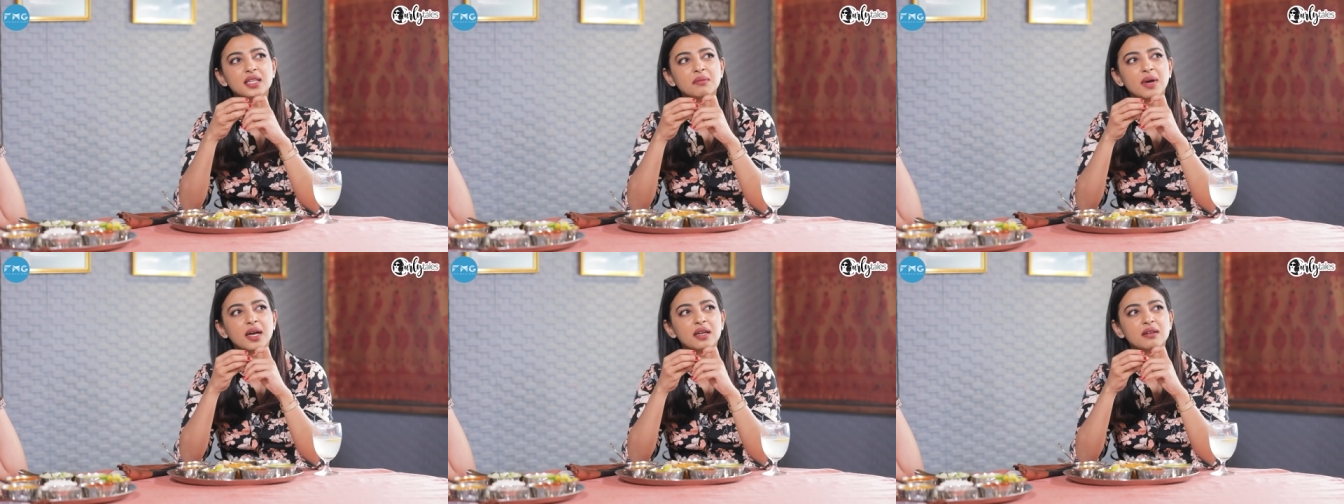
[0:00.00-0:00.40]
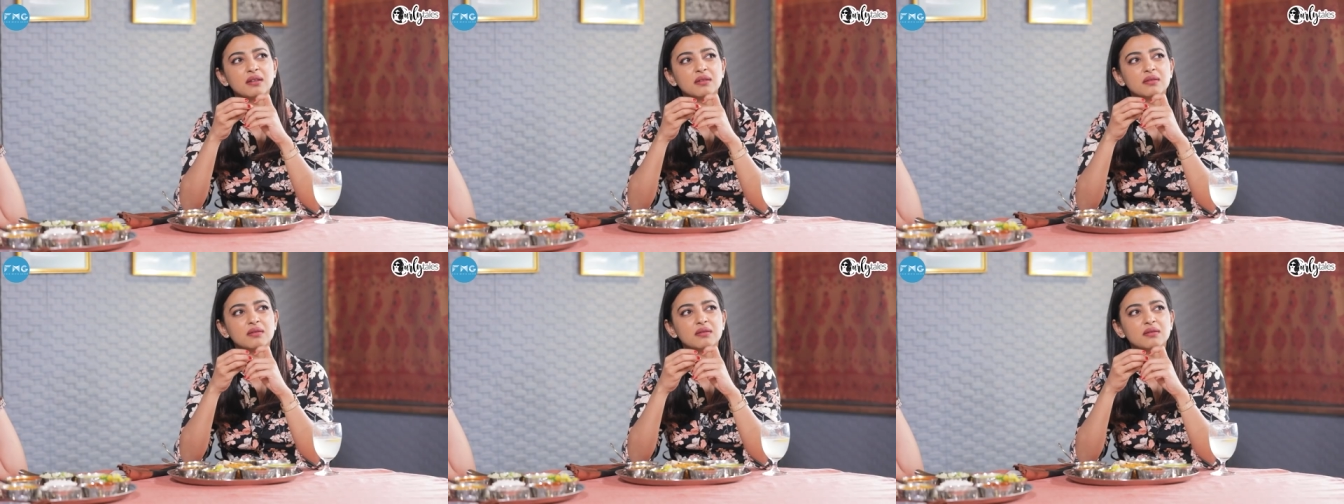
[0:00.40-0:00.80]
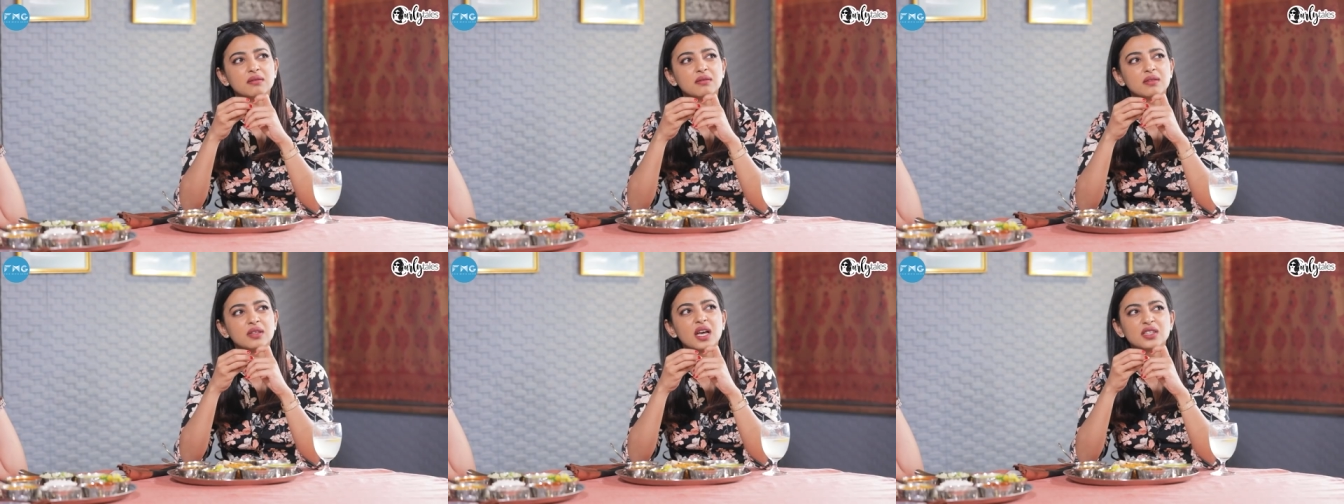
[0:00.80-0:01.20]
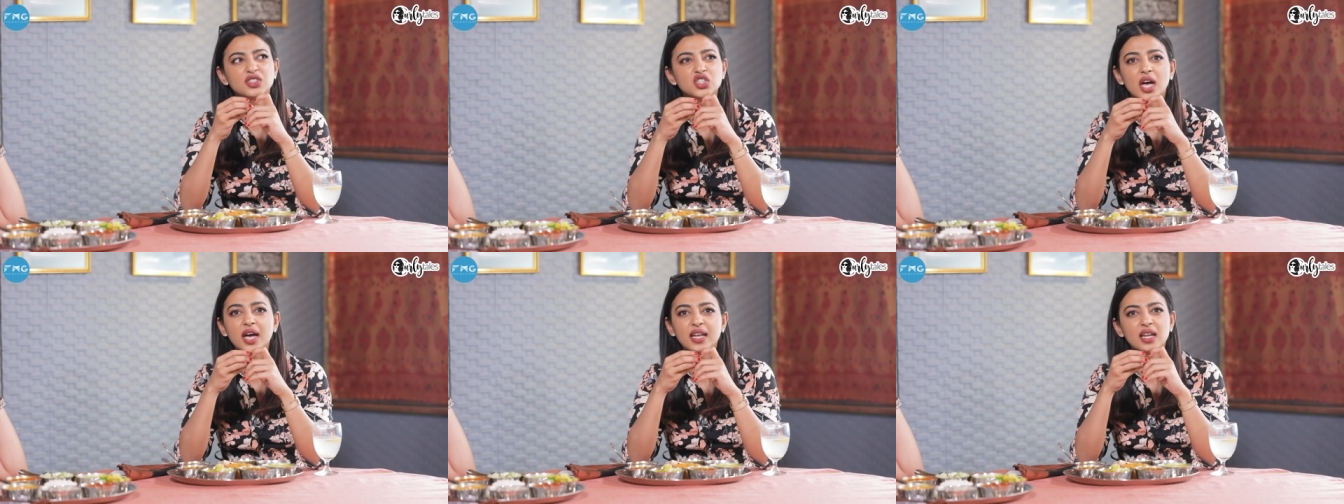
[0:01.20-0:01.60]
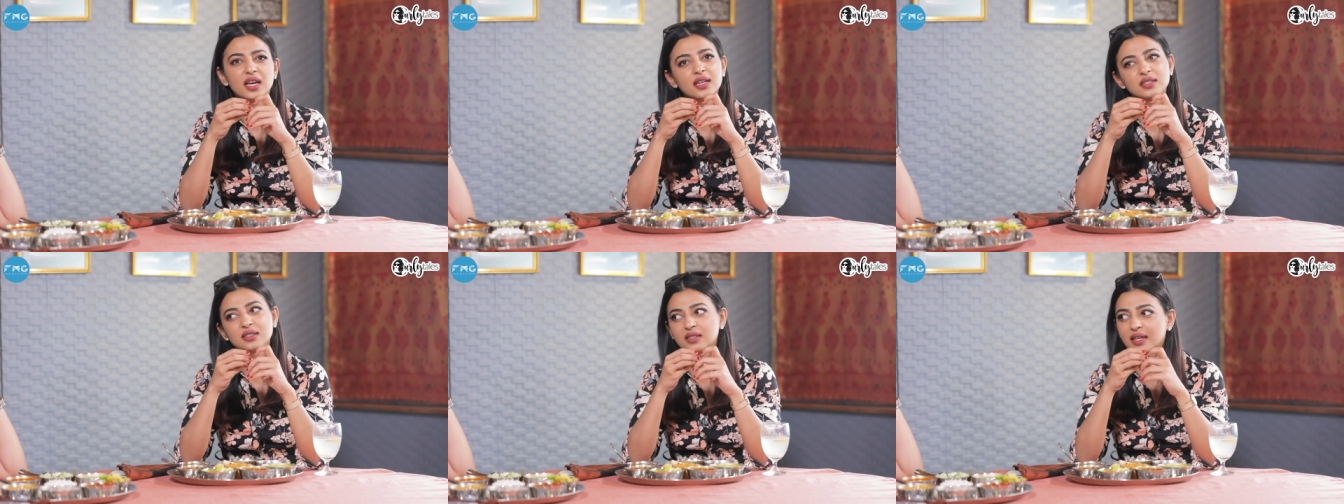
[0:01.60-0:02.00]
I think my, yeah,
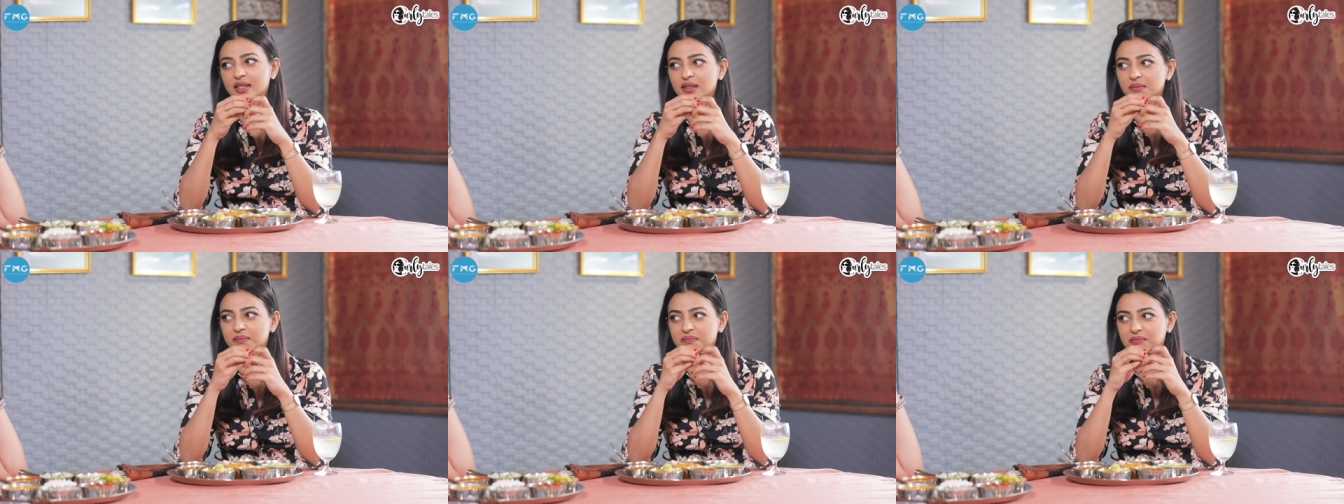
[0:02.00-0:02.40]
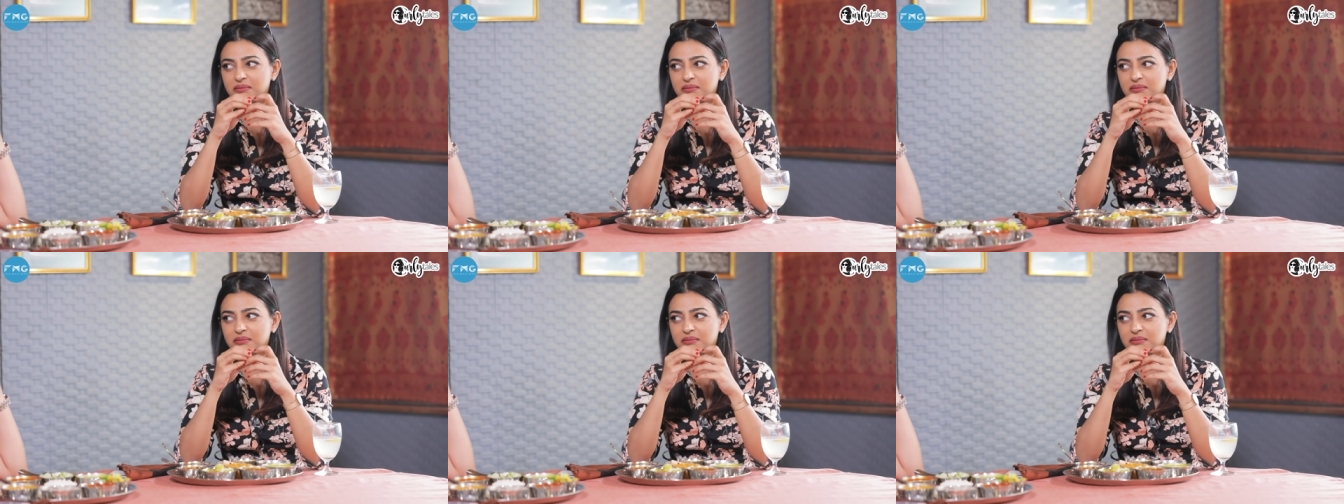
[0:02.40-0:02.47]
chaila is like a...